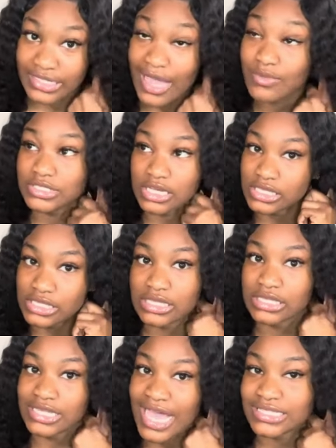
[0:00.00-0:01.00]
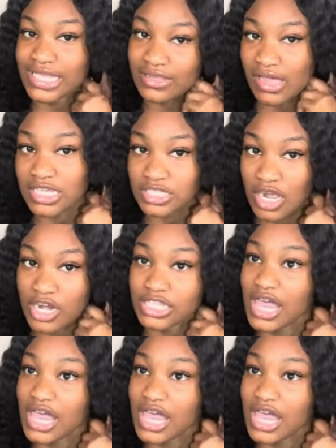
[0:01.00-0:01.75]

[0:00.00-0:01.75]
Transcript: That was literally the last day that I saw her.